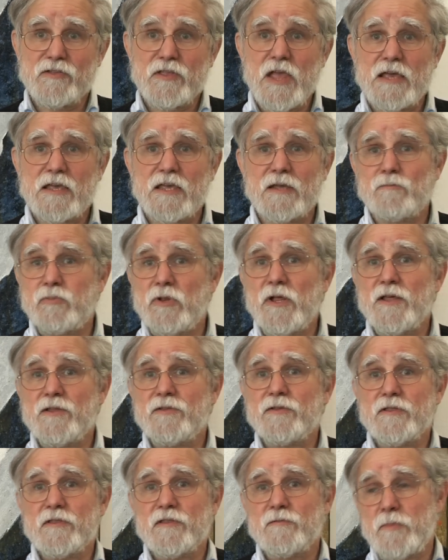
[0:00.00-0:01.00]
taking
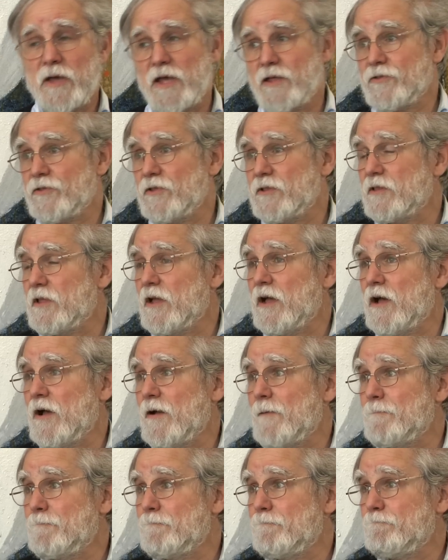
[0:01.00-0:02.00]
place in space and
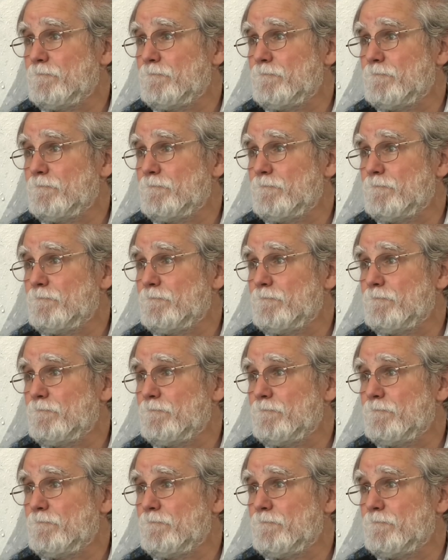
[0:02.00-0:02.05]
time.